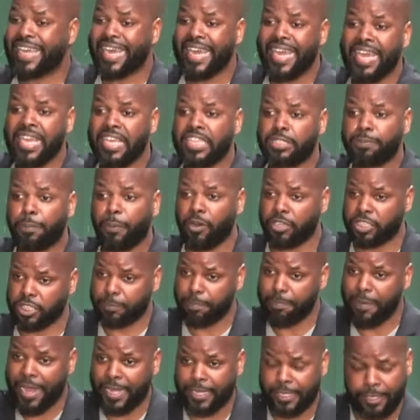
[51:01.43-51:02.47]
king's
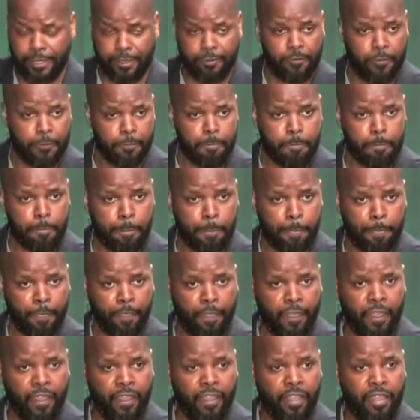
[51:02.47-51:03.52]
perspective,
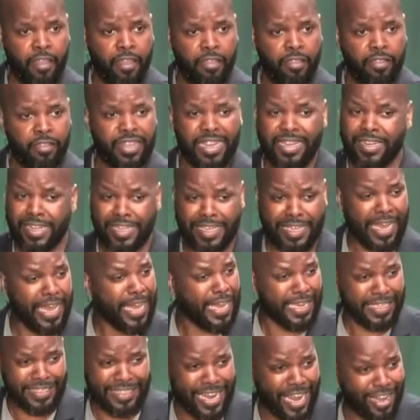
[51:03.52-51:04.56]
then the
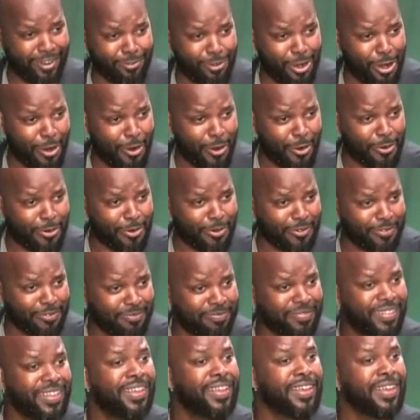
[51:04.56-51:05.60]
king is not wrong.
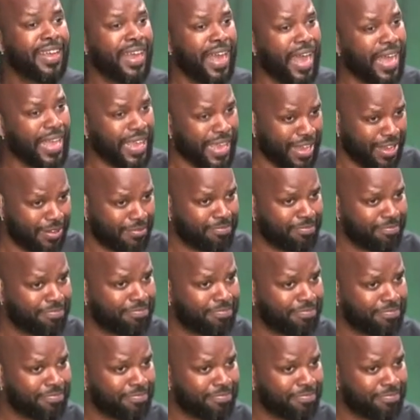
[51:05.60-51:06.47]
I am.